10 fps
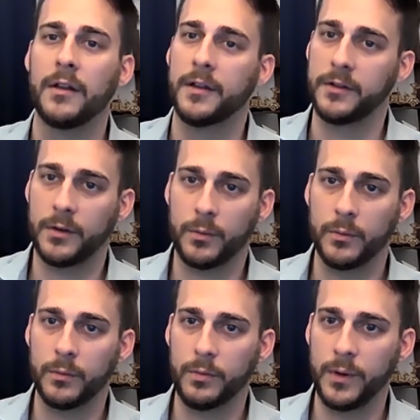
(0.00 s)
things that
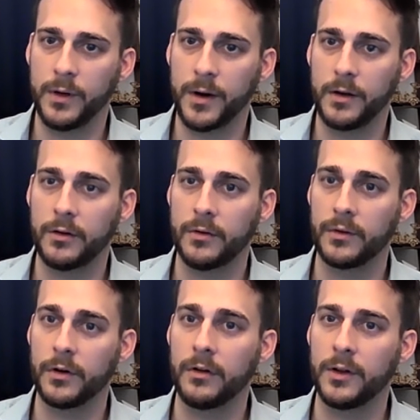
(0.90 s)
we try to do
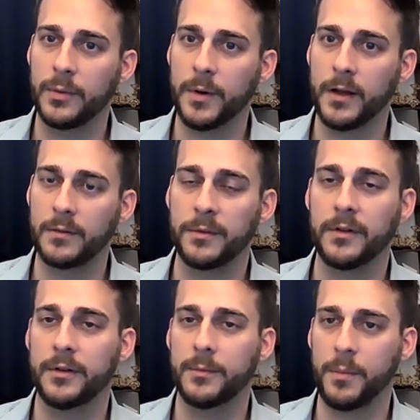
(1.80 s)
as early as
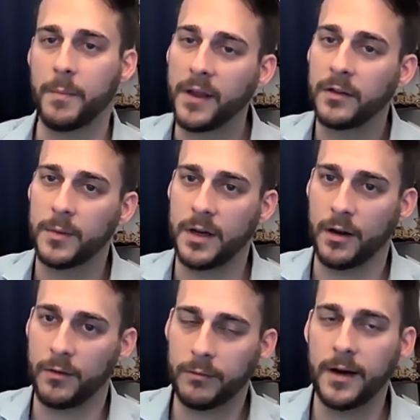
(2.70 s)
possible, the best to be
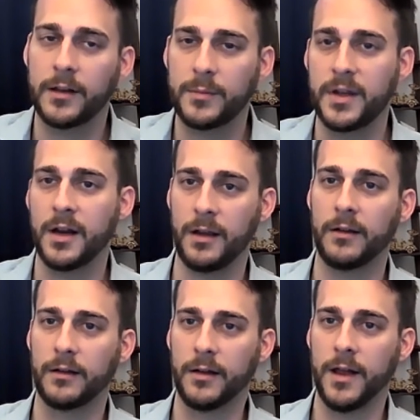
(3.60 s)
done right at the beginning.